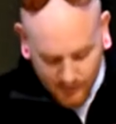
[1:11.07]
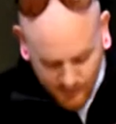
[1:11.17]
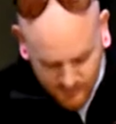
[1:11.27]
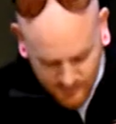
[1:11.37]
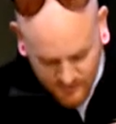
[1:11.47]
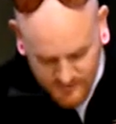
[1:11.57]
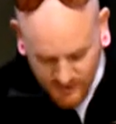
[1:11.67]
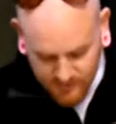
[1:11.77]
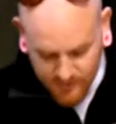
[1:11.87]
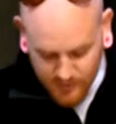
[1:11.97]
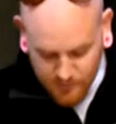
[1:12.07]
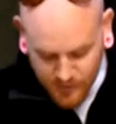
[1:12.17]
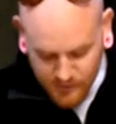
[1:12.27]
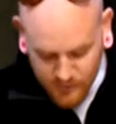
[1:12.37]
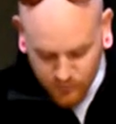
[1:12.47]
It does have a
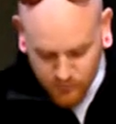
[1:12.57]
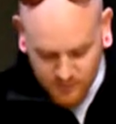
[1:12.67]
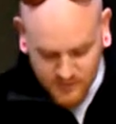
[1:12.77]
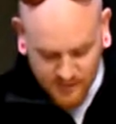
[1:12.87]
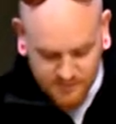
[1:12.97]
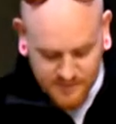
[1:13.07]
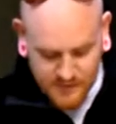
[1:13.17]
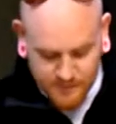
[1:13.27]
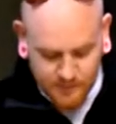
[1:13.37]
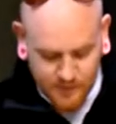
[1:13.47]
manual safety.